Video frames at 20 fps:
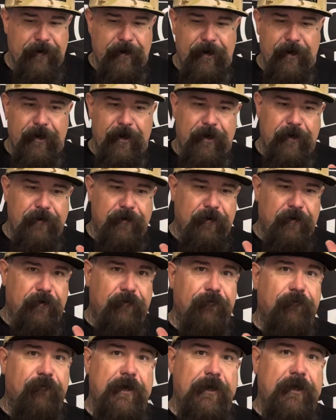and you're gonna
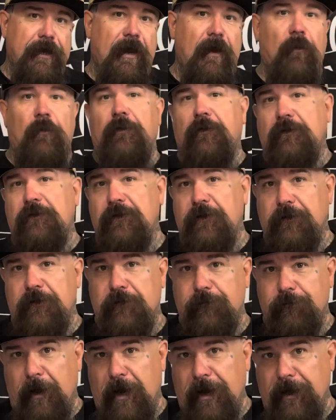freak out when you see this
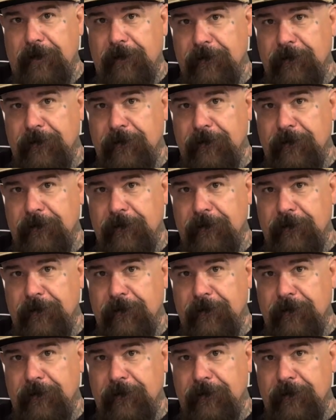bike.